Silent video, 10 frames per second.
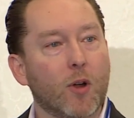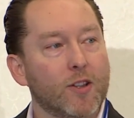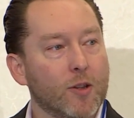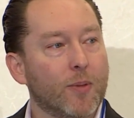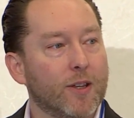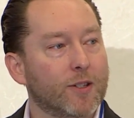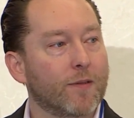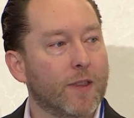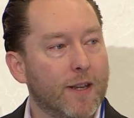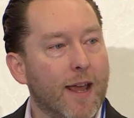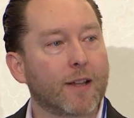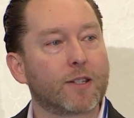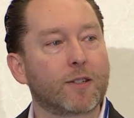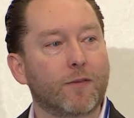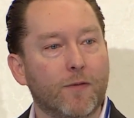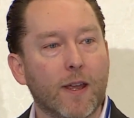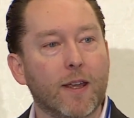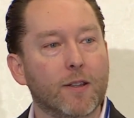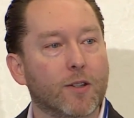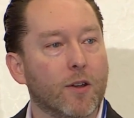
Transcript: precipice of the next phase